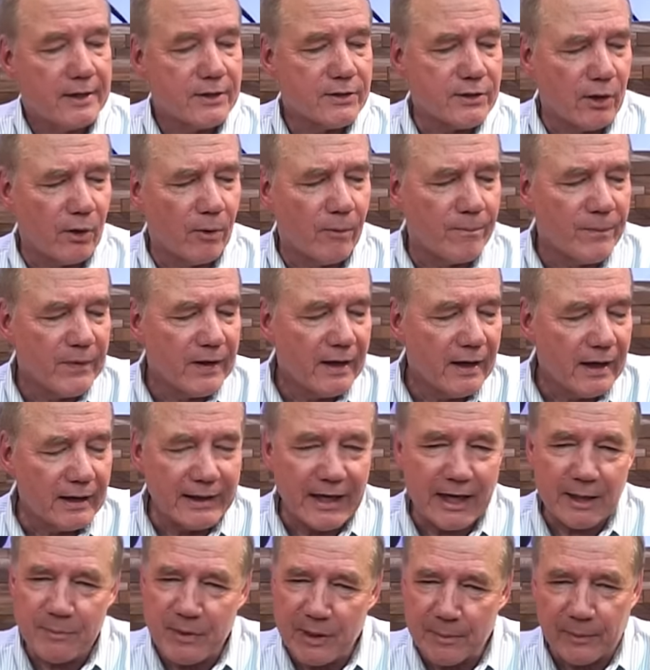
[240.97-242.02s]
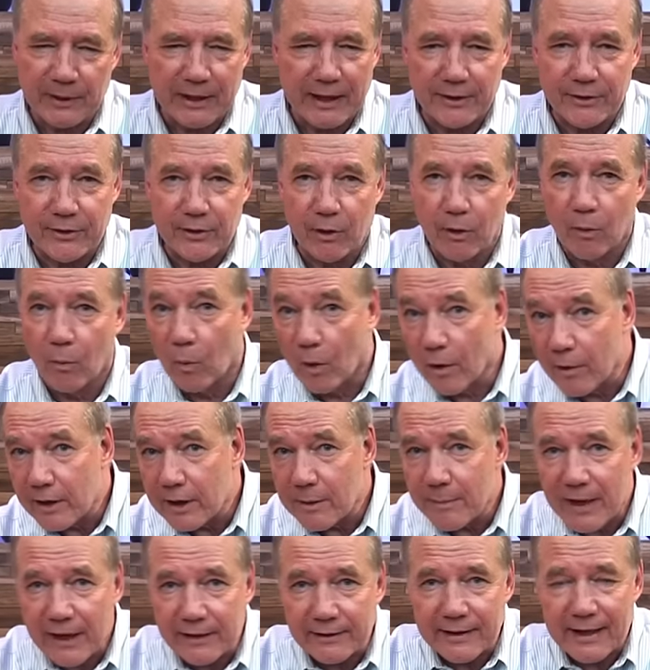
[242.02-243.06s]
So a lot of people out there are worried
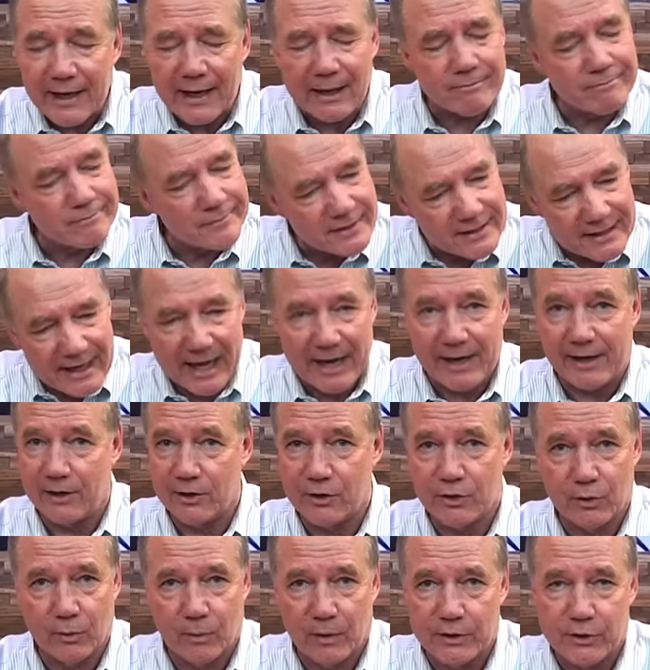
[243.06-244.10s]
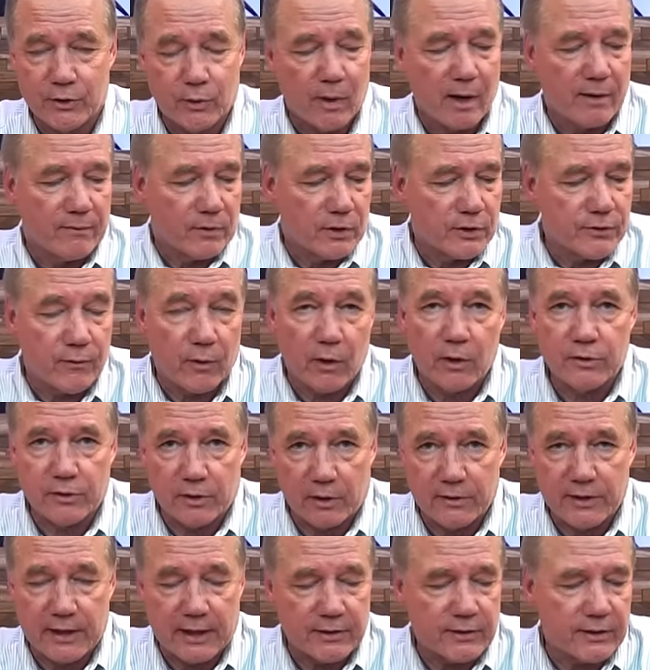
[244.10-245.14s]
about that. It's not Not an issue whatsoever as far as our
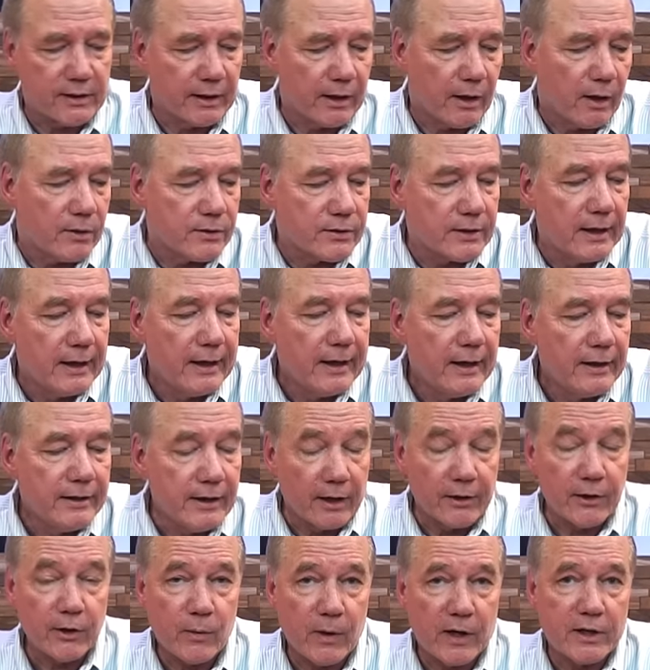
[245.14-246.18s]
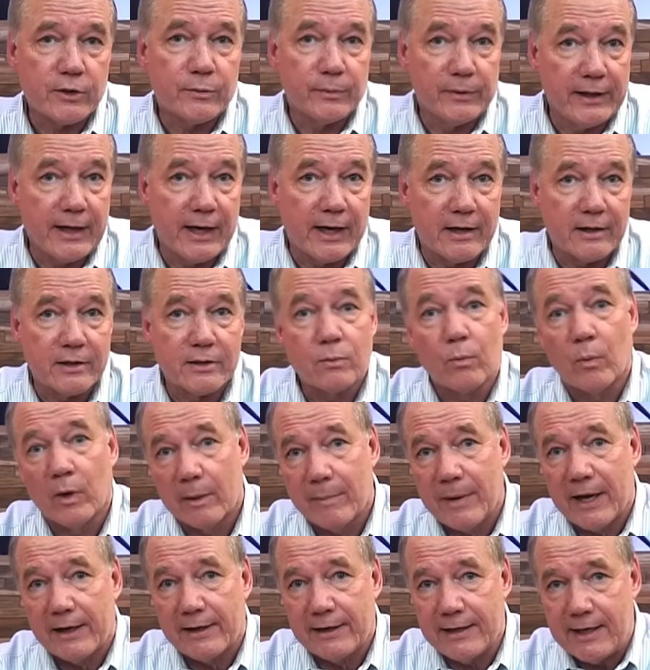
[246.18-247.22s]
testing goes. The other question we get is, what
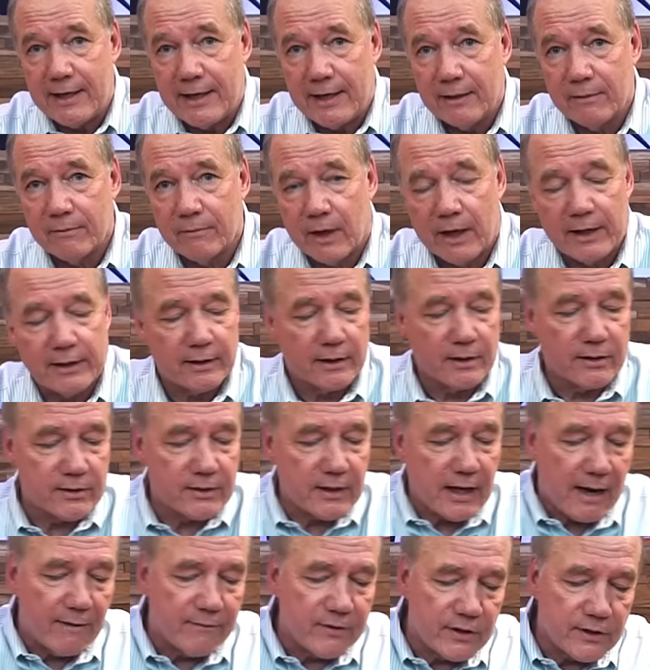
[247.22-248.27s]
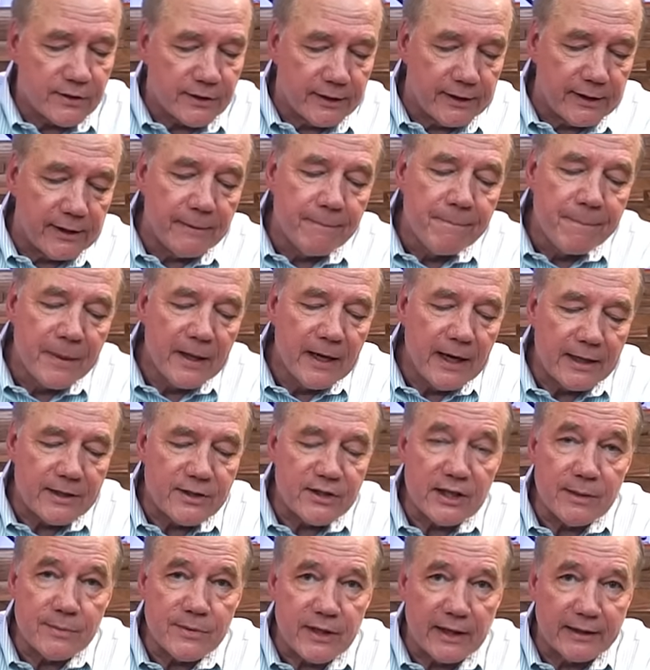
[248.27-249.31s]
about heat, right? Because obviously it
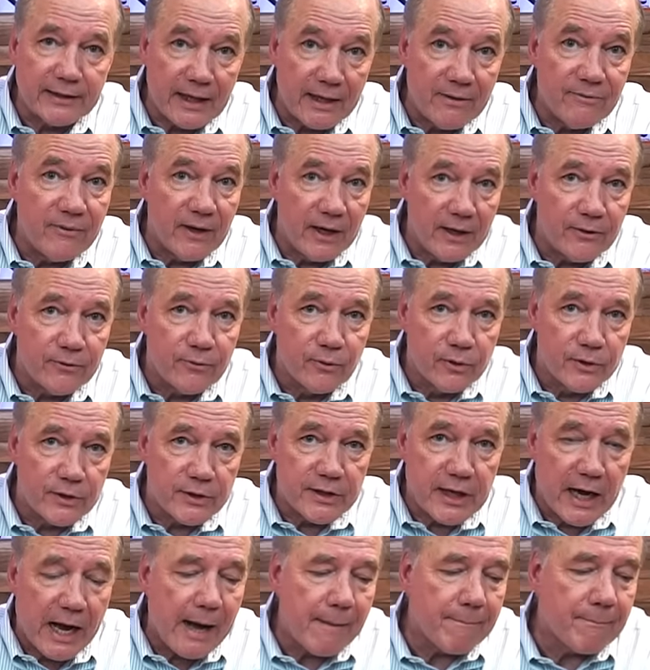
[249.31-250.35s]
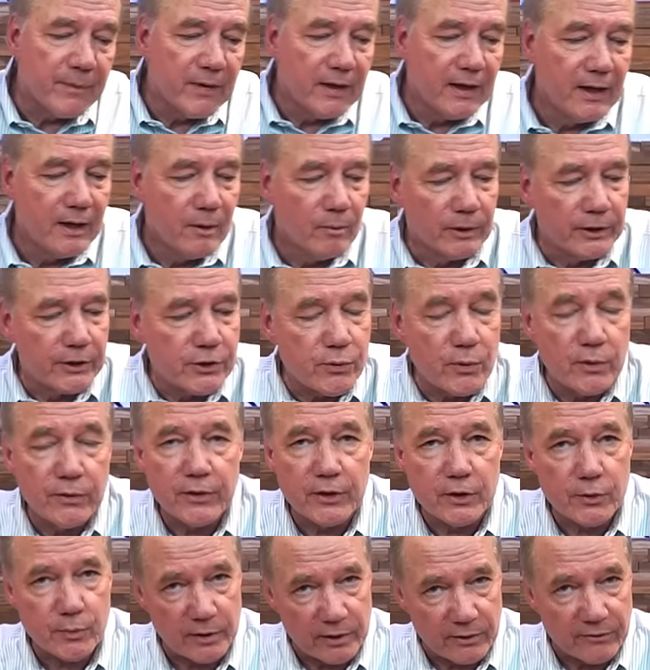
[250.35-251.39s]
seems like they'd vent through the top. Well, the truth
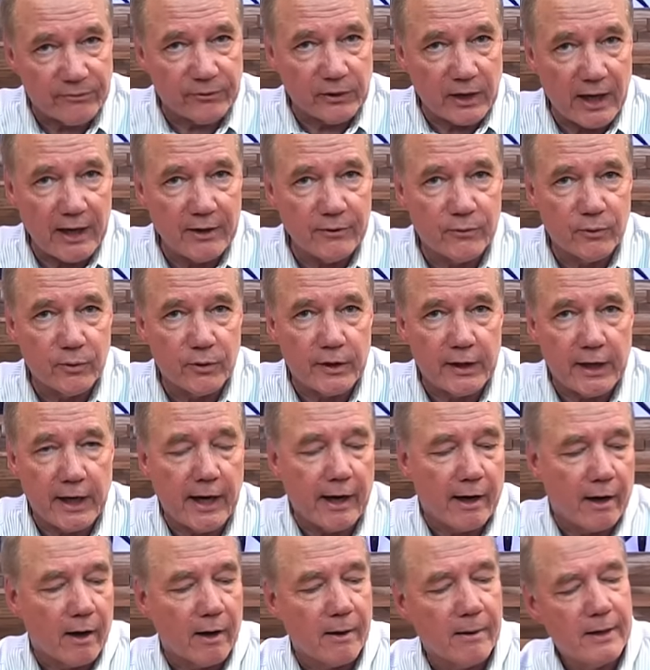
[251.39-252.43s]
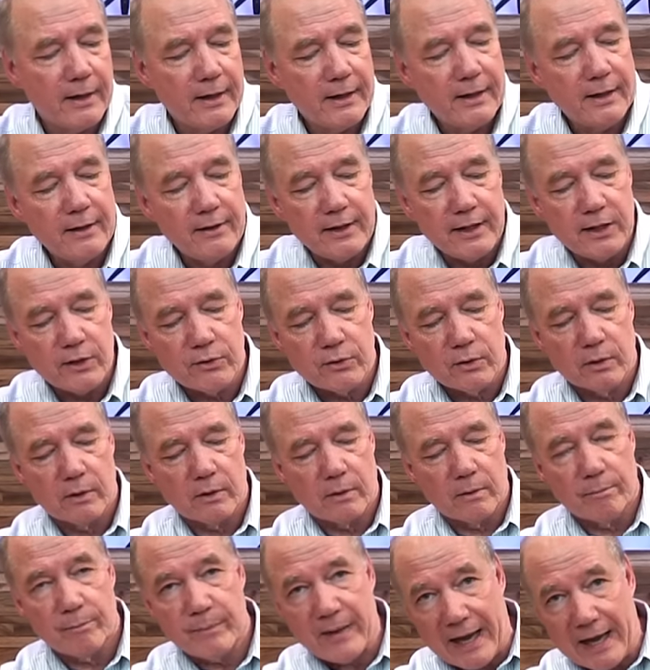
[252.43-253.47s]
is, when you're flying through the air, these are
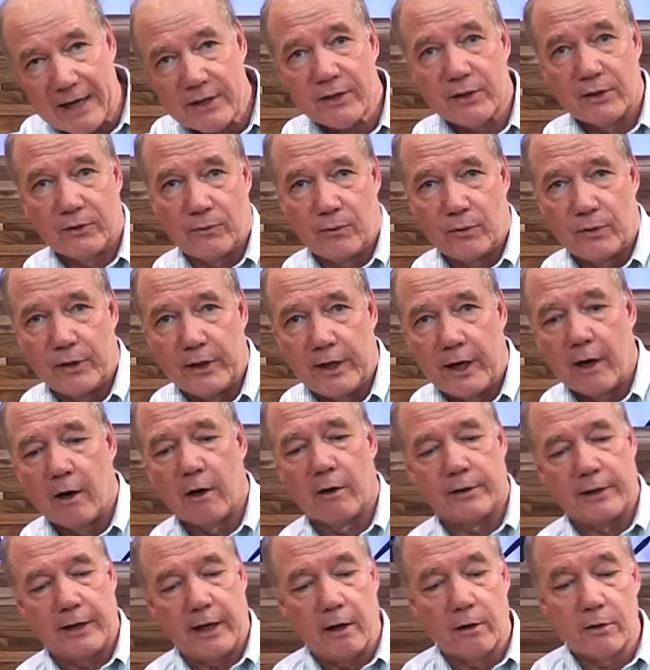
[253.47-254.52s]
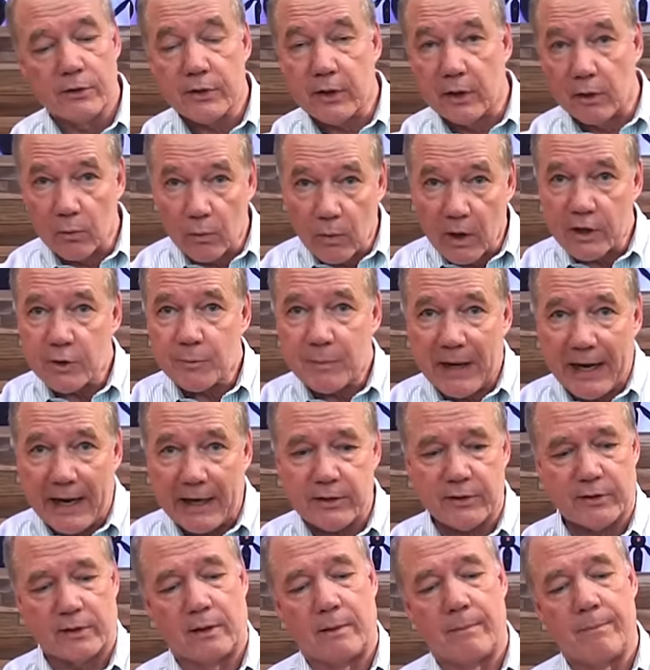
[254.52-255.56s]
passing through the air, and the air is going to rush
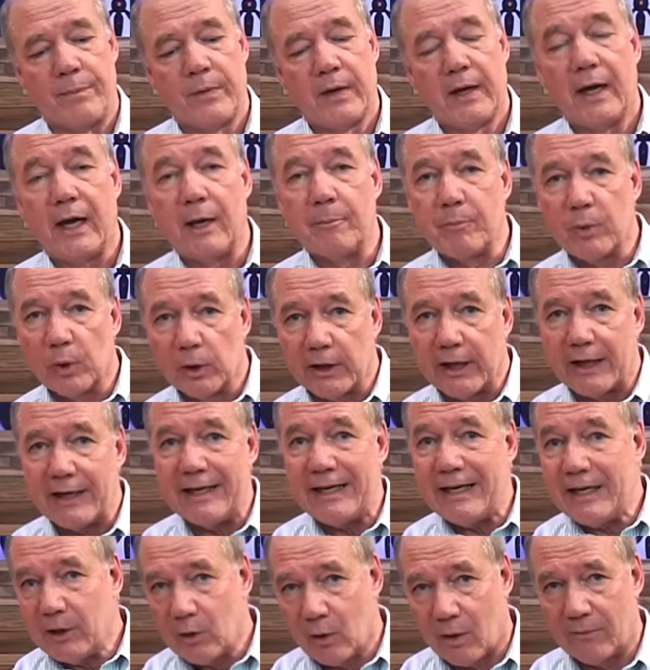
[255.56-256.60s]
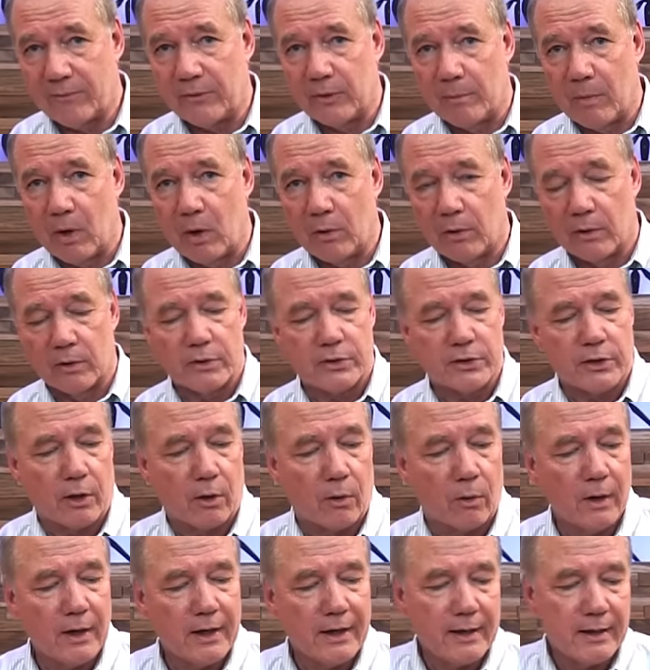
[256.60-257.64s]
past them and pull that heat off the motor.
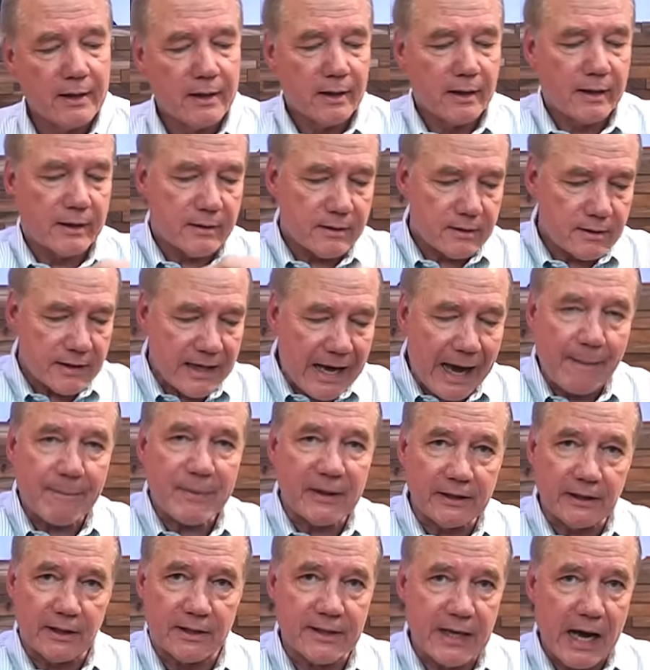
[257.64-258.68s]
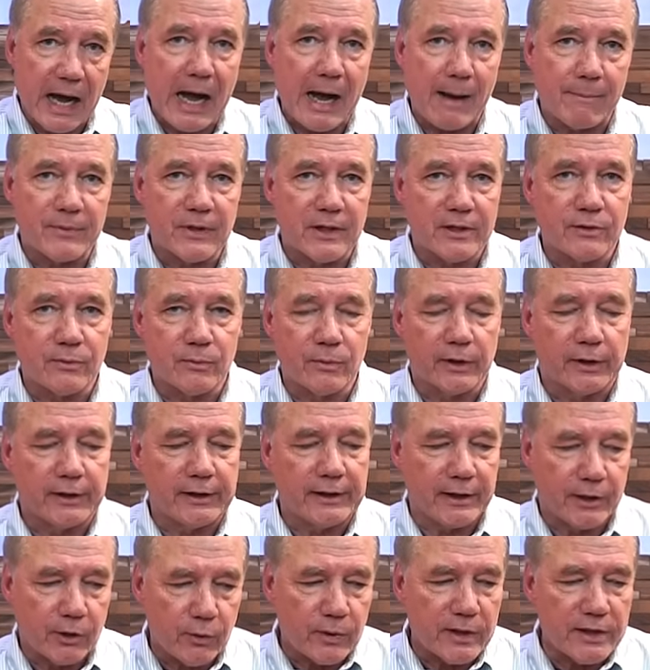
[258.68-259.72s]
So capping the top doesn't really
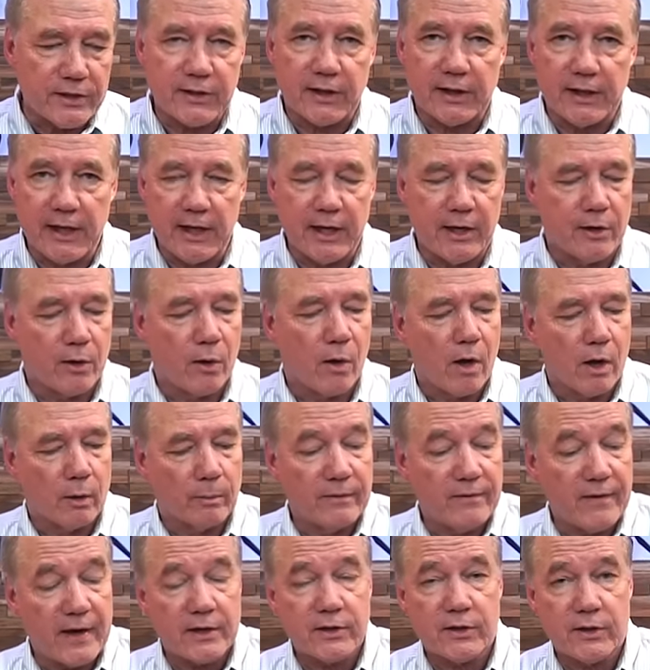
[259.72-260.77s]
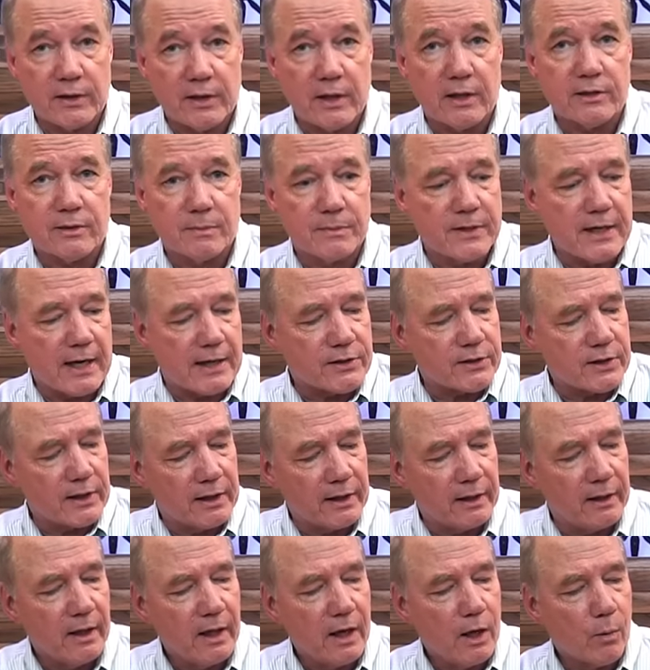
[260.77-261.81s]
increase the heat at all. And we've actually done some
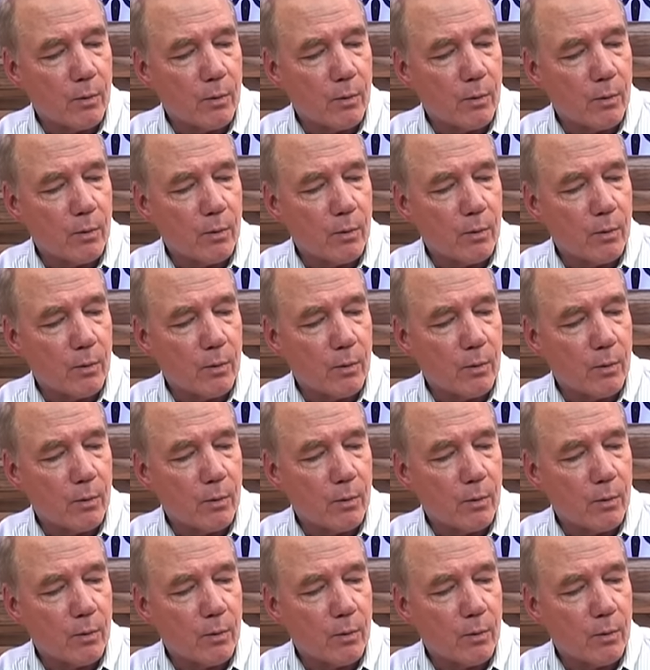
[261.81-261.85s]
testing.